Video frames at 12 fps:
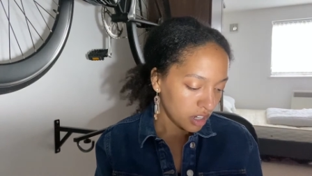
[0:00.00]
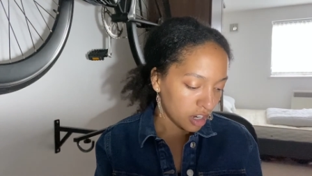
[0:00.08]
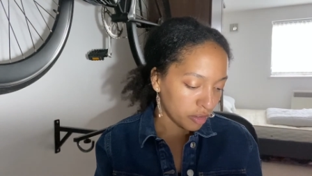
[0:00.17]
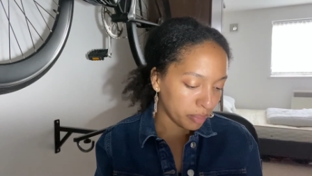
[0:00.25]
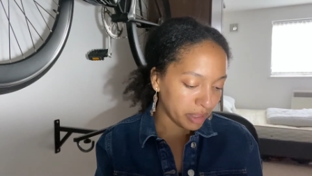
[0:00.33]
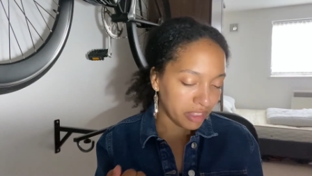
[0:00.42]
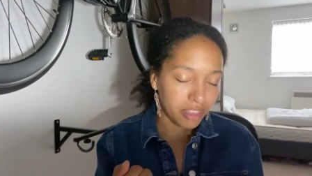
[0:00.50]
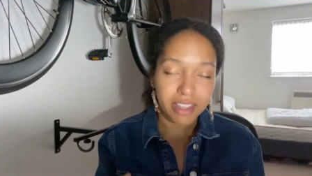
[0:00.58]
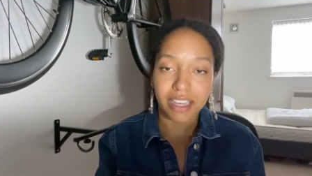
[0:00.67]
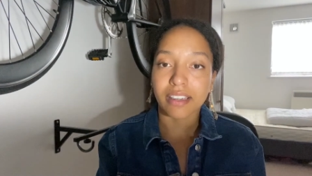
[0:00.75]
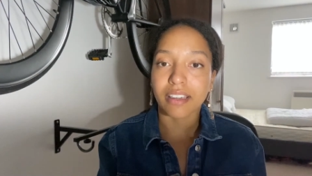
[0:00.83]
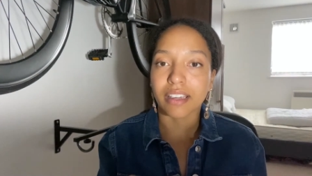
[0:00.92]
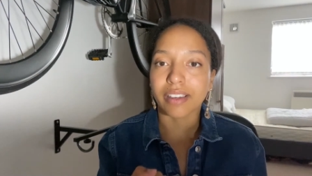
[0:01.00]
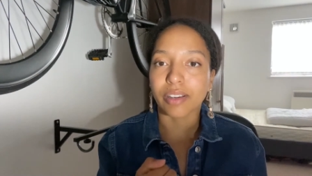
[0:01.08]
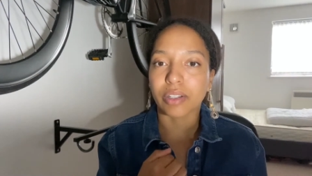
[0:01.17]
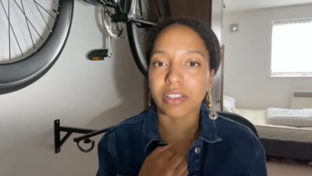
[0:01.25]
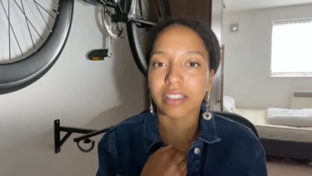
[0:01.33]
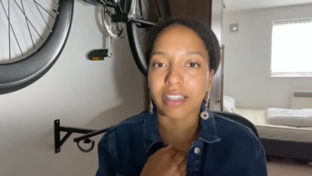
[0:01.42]
I've been thanking
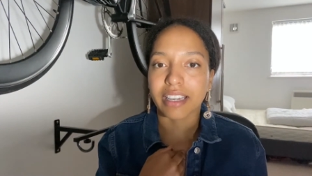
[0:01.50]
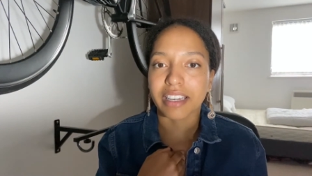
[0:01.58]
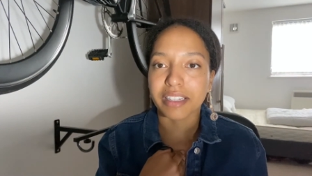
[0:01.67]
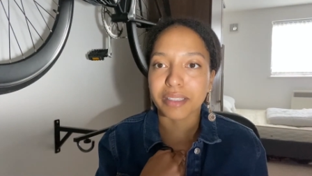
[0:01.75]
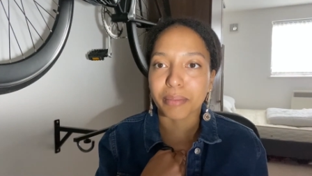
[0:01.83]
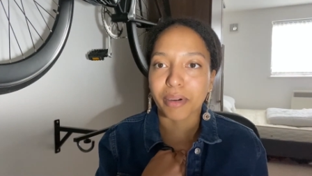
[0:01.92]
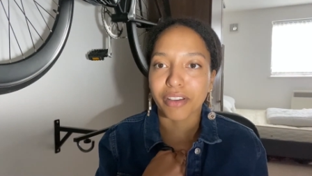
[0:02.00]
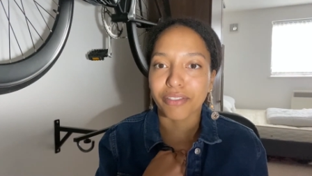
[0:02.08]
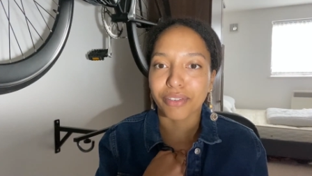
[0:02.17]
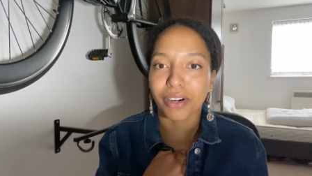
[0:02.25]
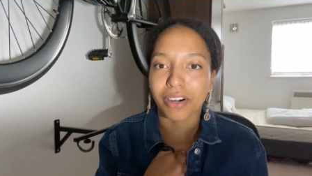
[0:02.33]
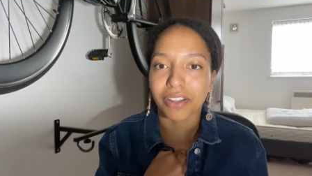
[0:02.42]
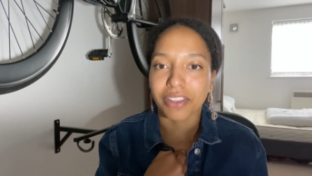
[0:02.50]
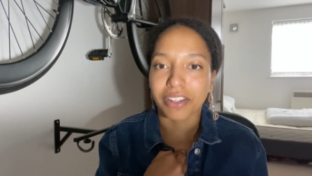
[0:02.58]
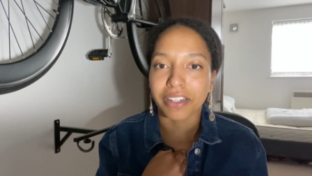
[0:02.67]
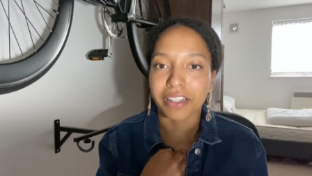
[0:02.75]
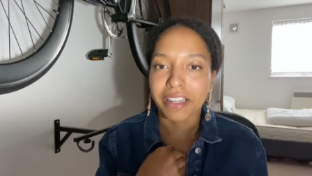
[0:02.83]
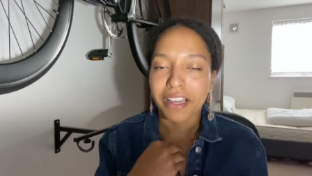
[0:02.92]
God that he's my Father,